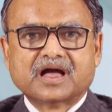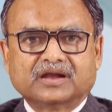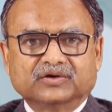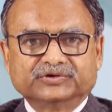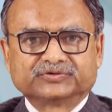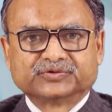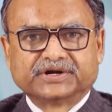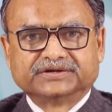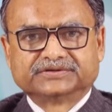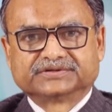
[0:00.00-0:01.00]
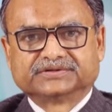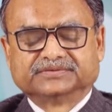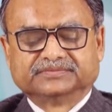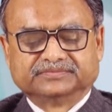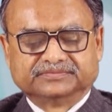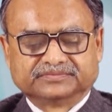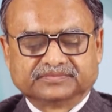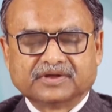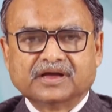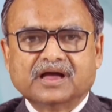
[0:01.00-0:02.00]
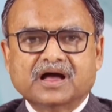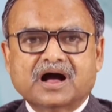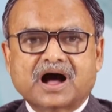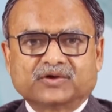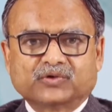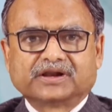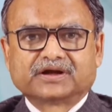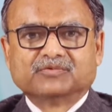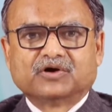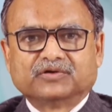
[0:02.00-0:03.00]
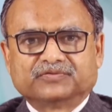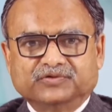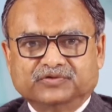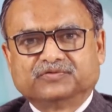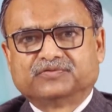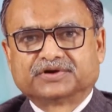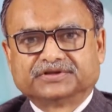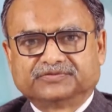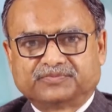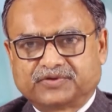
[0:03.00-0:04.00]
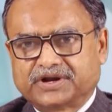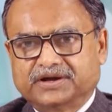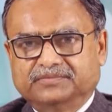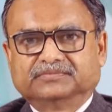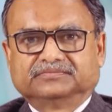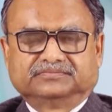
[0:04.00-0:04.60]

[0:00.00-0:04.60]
Hello students, I welcome all of you for this program.